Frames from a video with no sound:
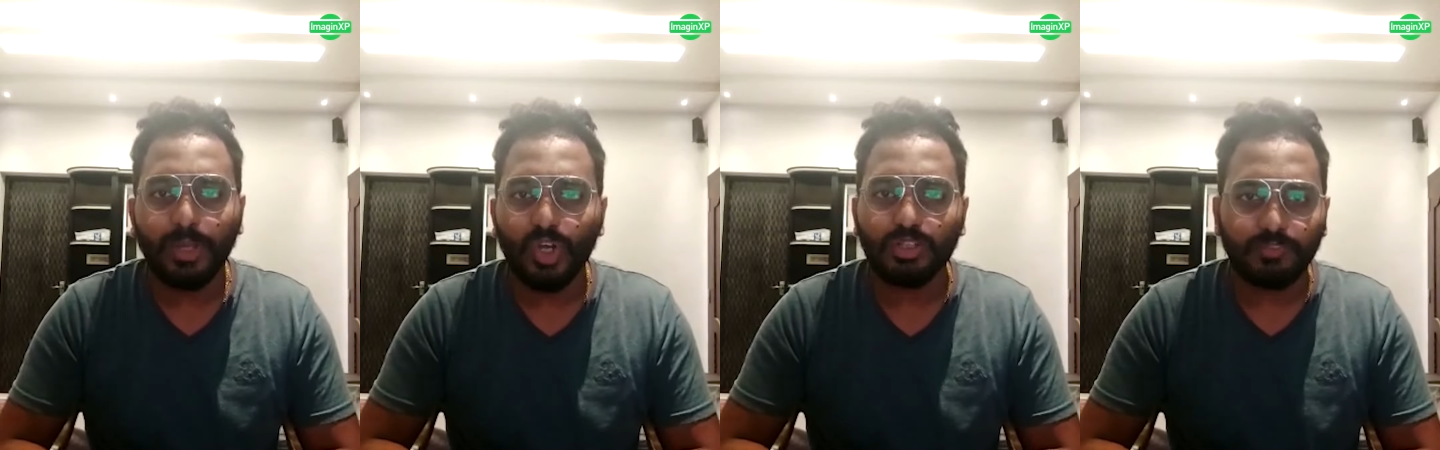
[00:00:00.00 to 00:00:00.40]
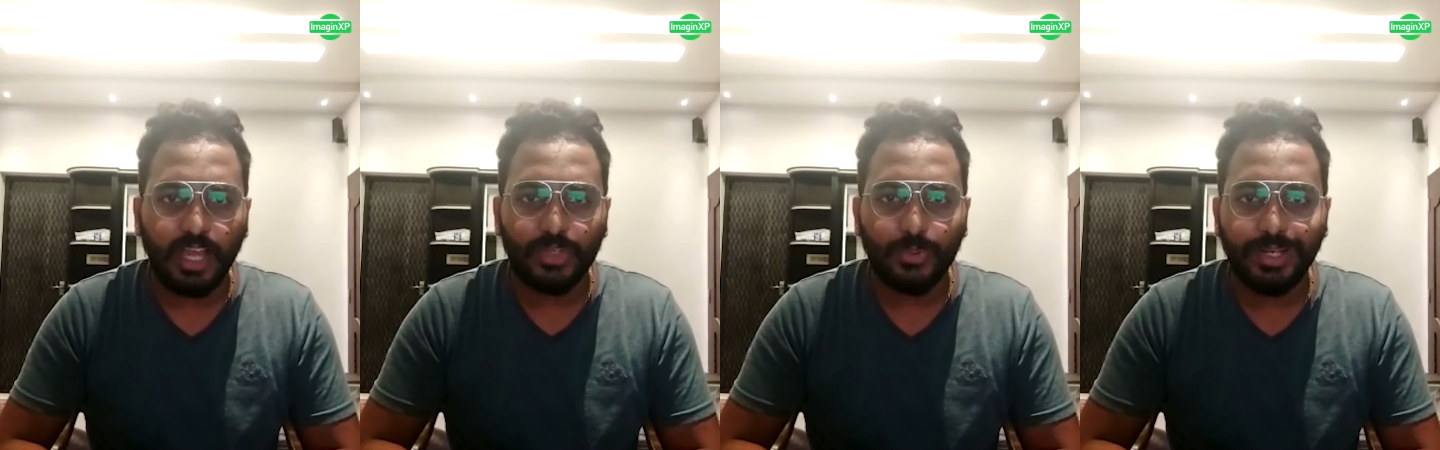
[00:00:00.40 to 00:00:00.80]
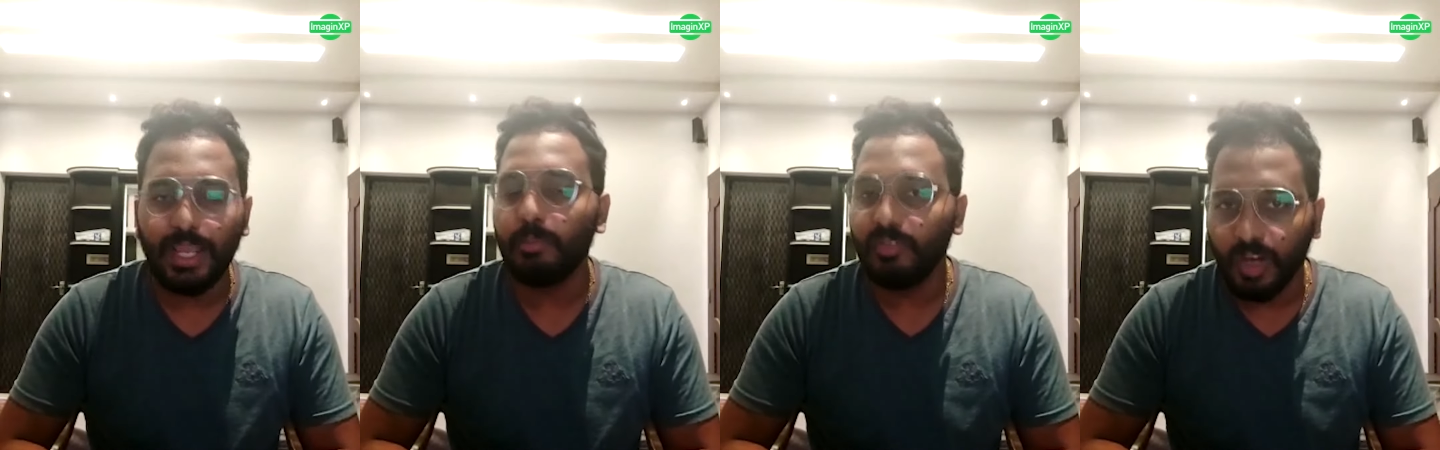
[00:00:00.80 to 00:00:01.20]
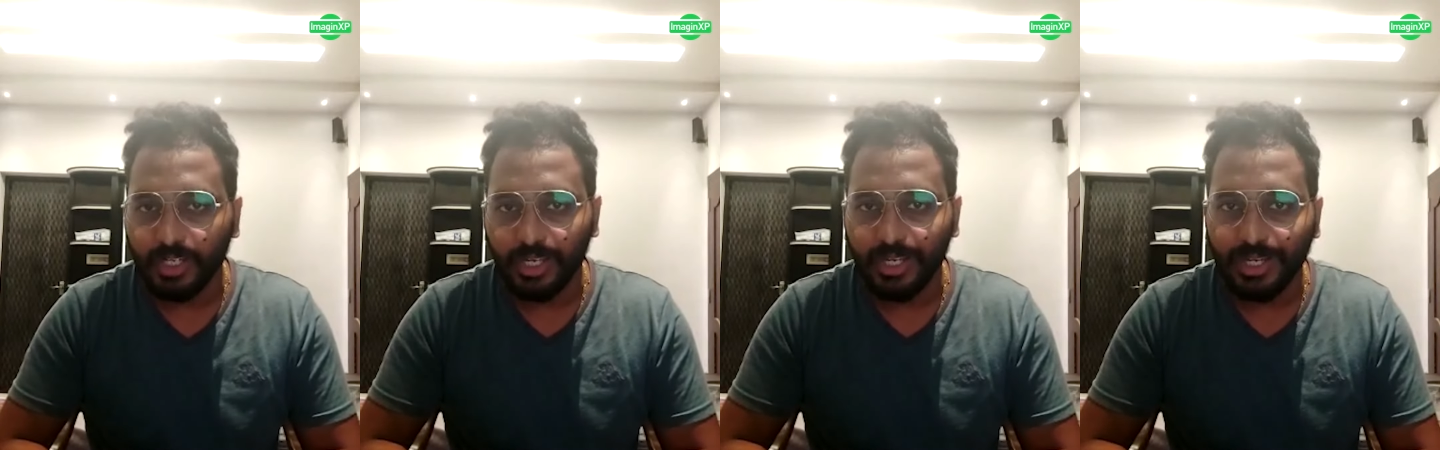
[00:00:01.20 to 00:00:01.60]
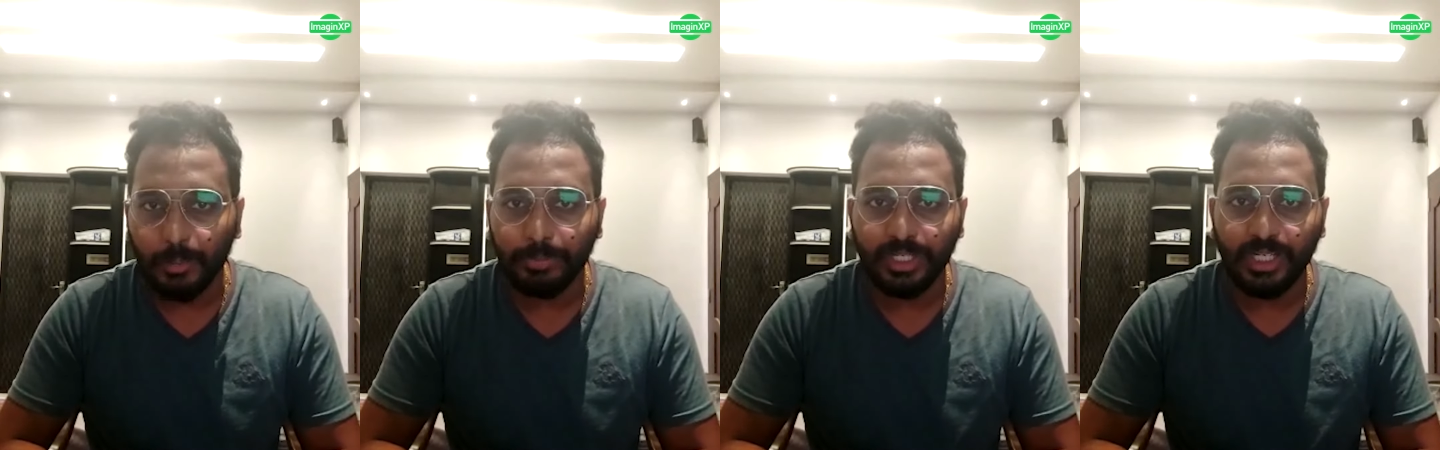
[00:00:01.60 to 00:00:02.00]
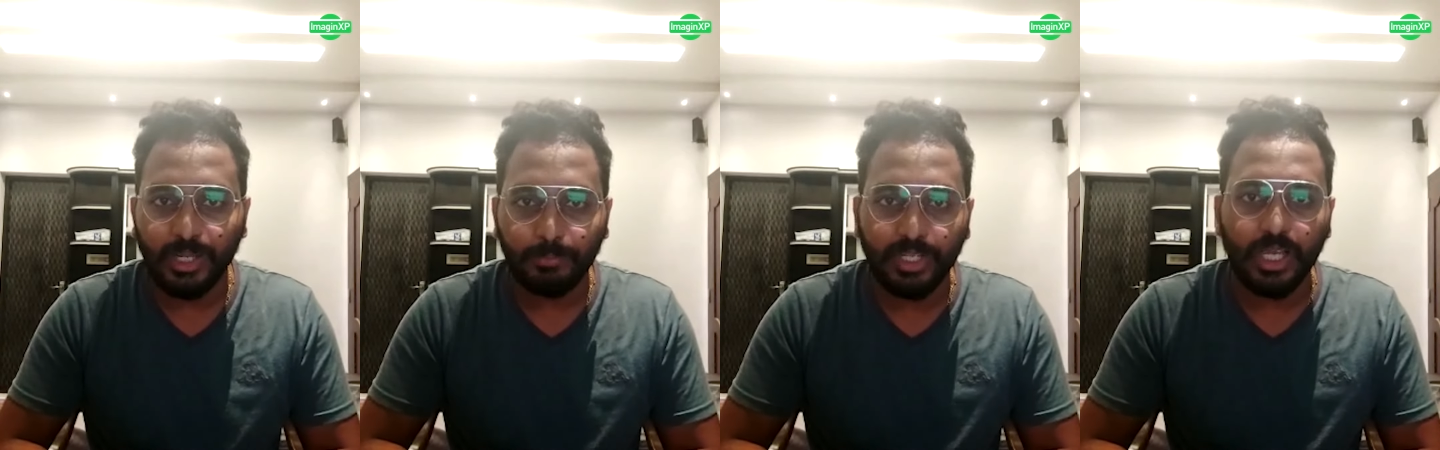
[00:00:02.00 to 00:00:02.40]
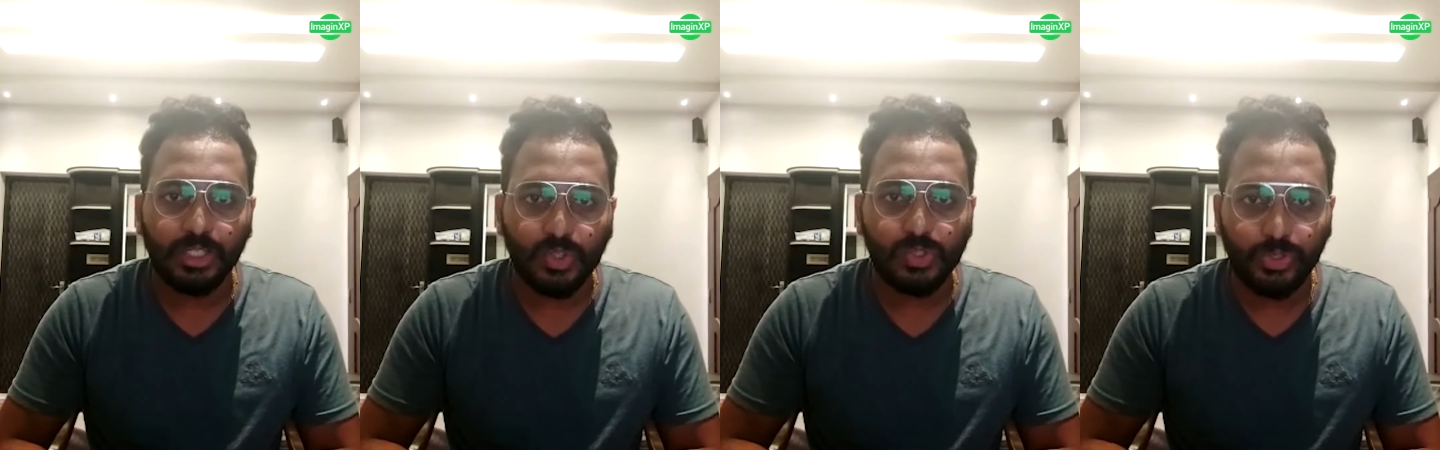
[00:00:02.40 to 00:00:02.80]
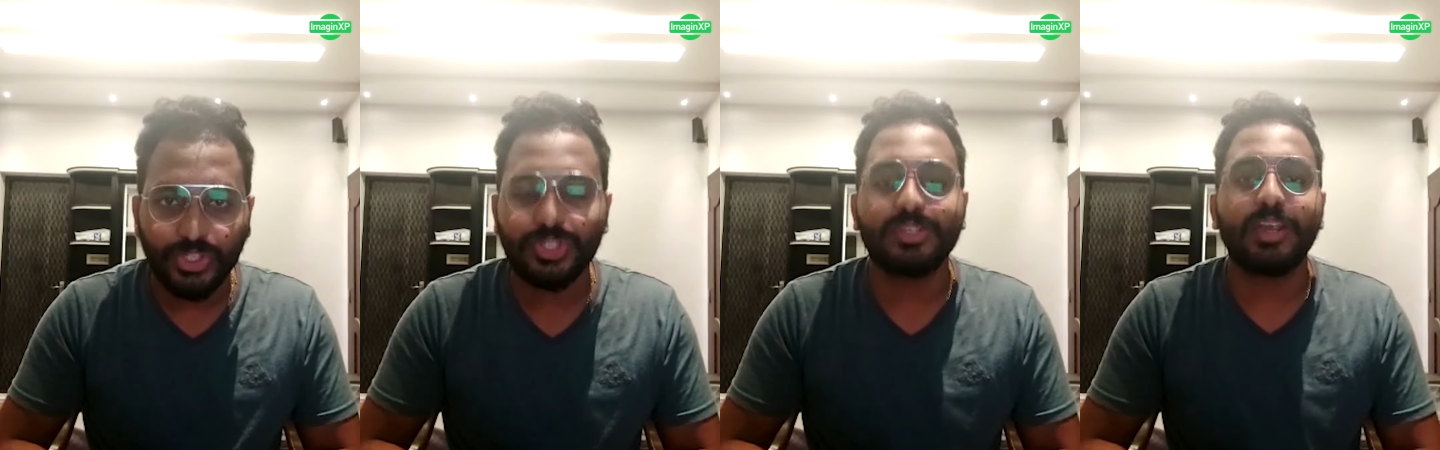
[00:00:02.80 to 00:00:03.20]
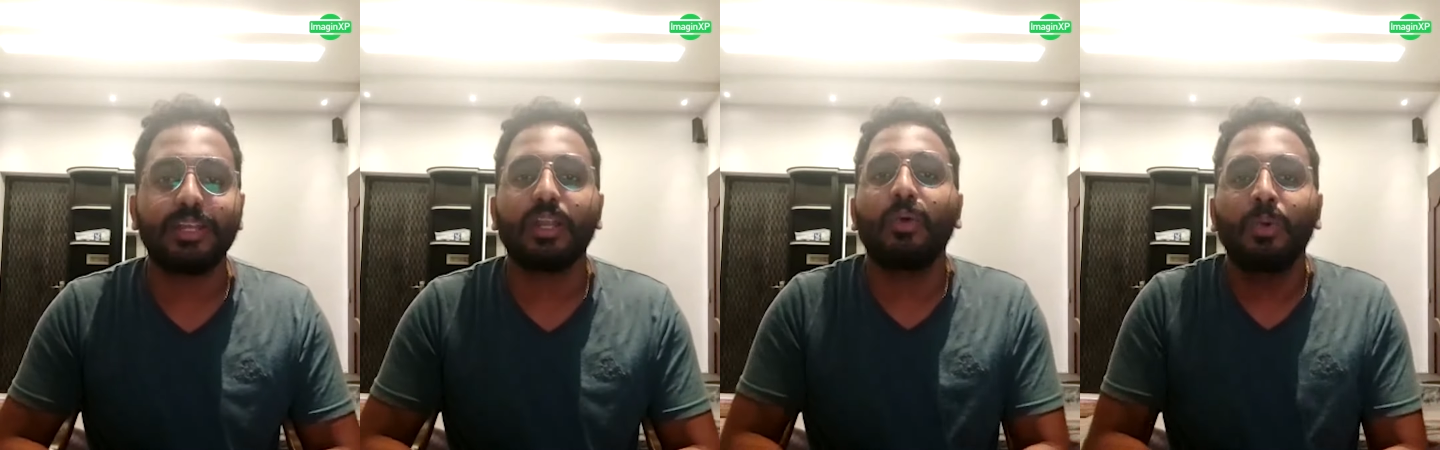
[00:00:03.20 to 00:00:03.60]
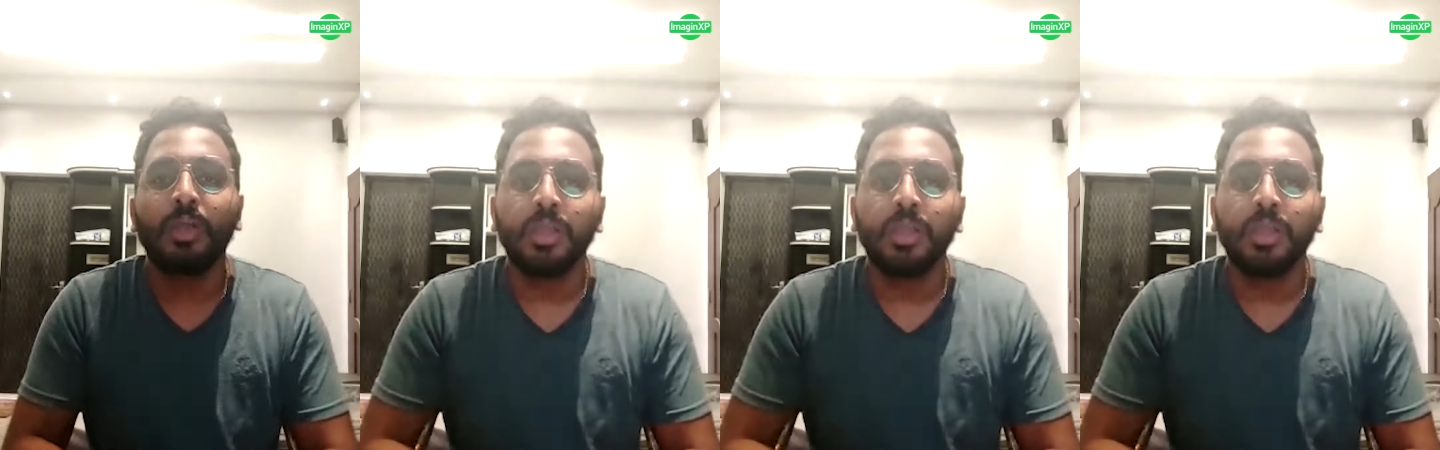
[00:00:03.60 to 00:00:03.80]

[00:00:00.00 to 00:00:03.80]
Because of that only, I'm working in a company named Diato Solutions right now.